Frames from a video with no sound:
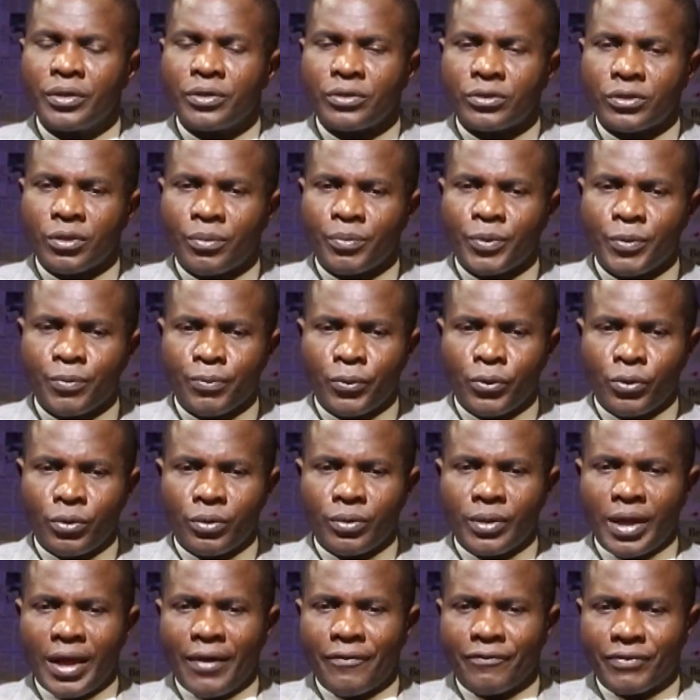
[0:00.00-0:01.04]
Some
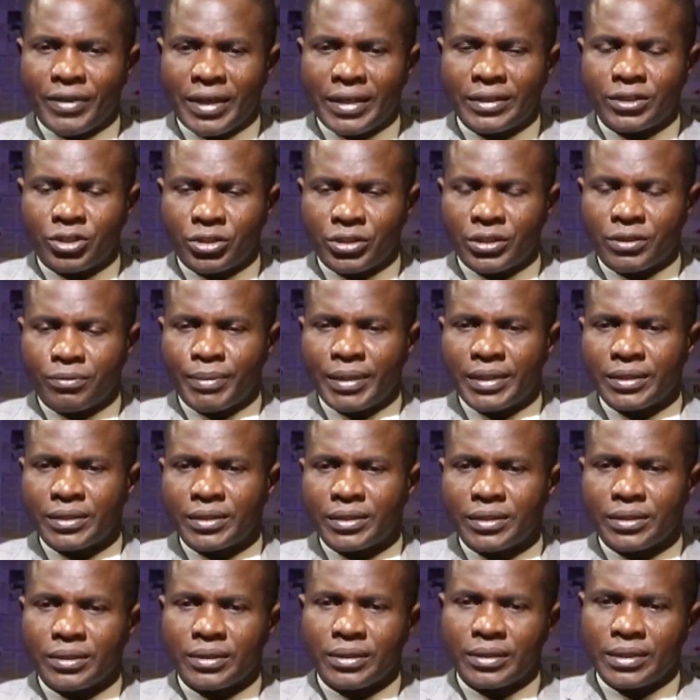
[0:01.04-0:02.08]
people, after
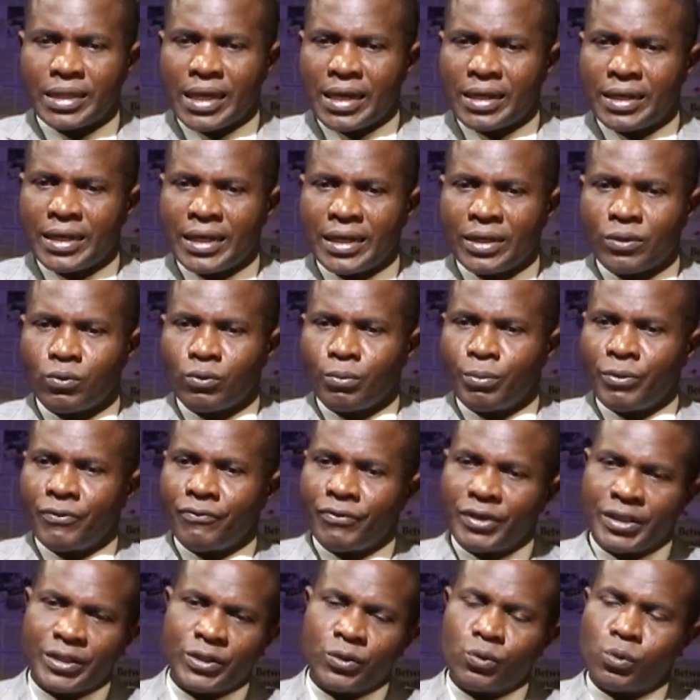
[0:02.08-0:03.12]
treatment, their leg will be
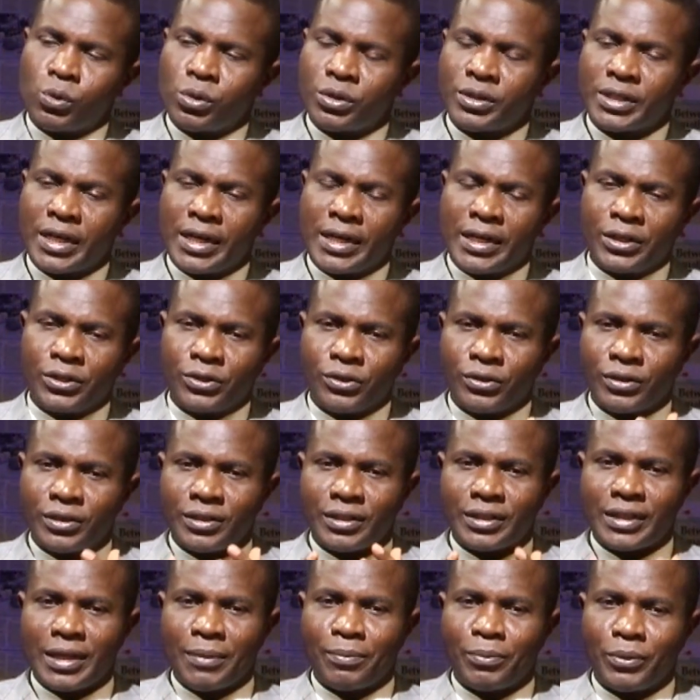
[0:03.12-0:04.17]
facing one
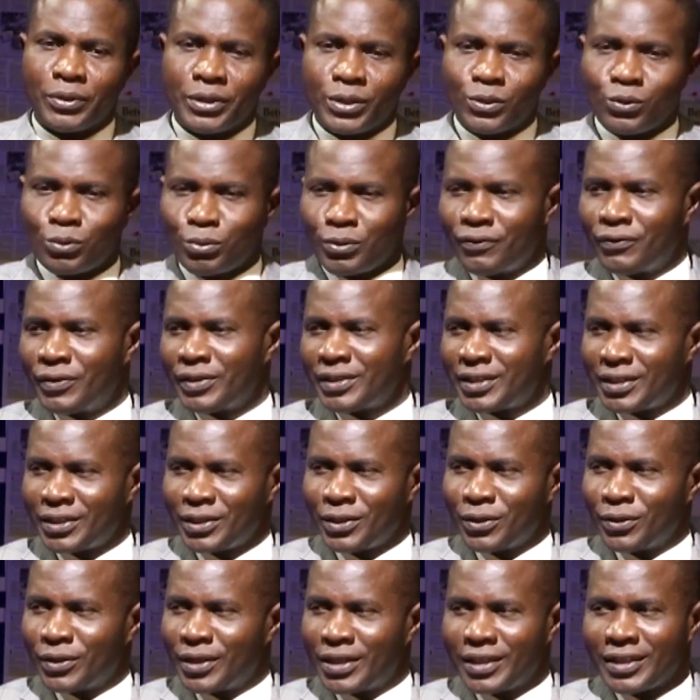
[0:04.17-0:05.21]
direction, their body will be facing
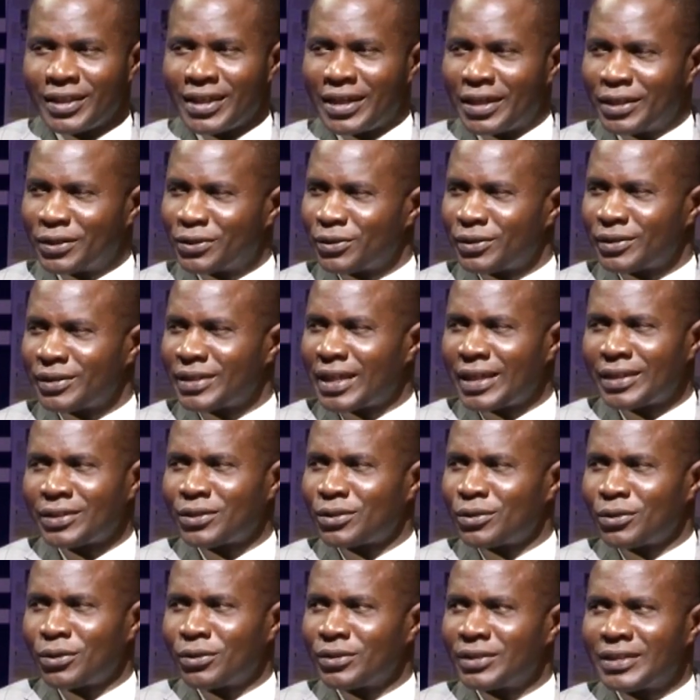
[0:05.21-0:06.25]
the other direction.
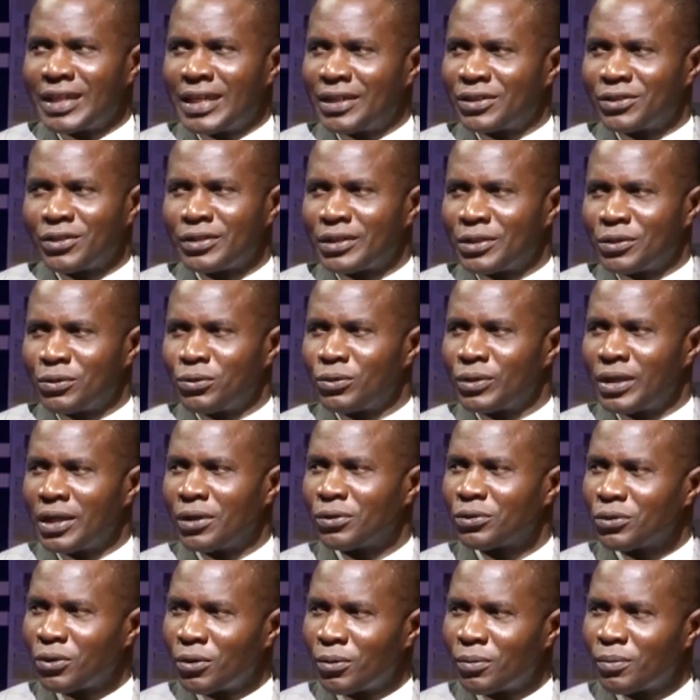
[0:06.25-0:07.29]
That's not a good
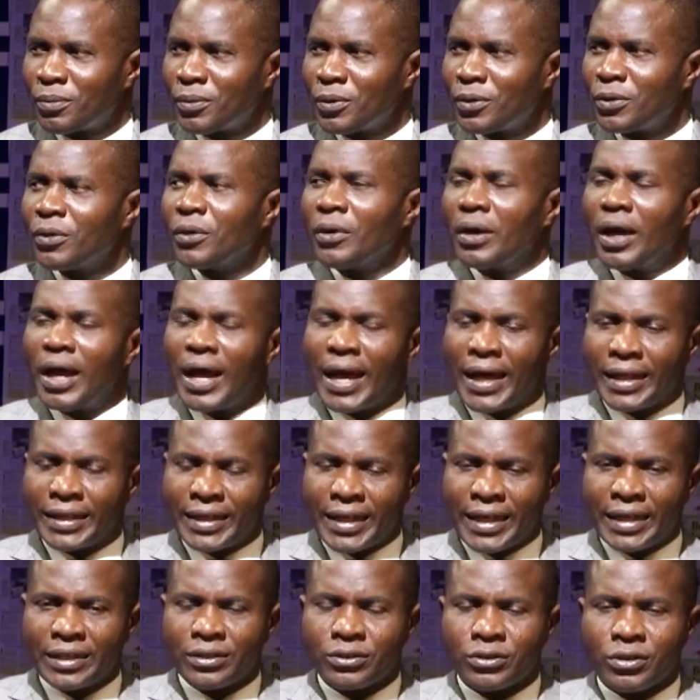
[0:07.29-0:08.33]
outcome. Mm-hmm. And
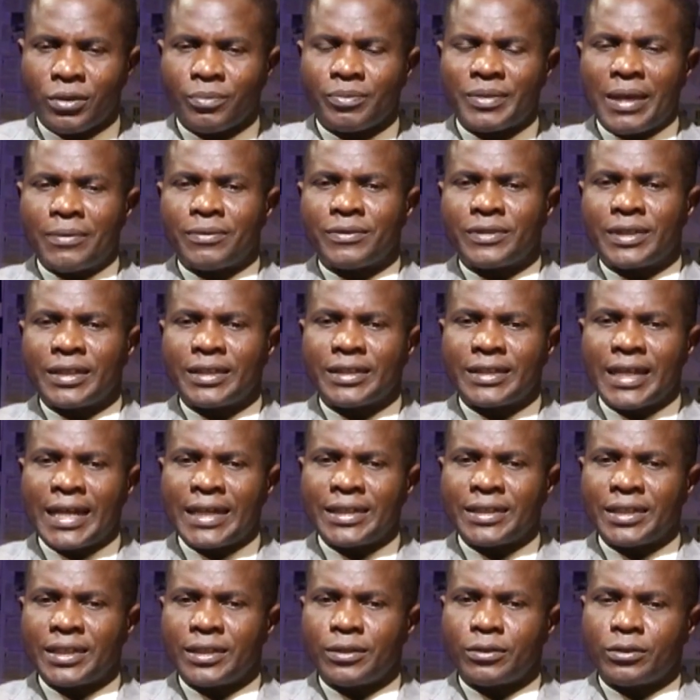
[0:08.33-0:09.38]
then sometimes they
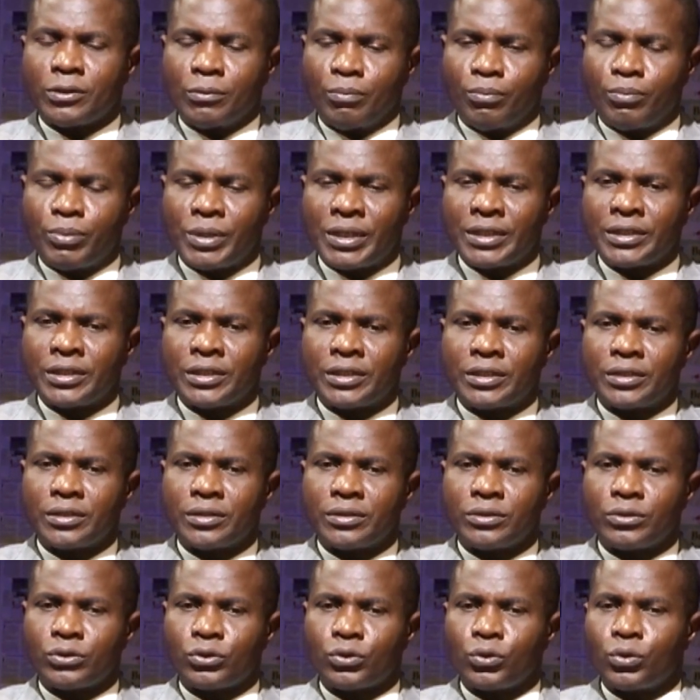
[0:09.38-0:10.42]
tie the splint
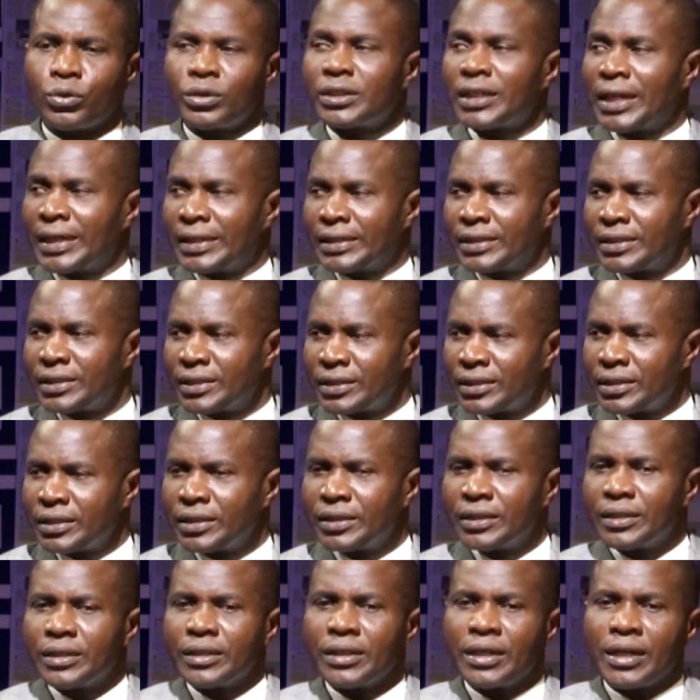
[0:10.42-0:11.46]
so tight,
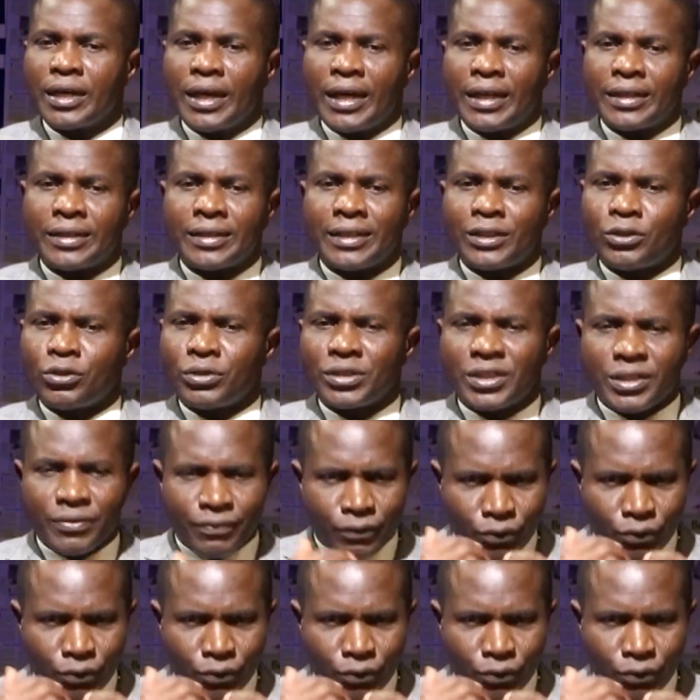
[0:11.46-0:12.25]
and they don't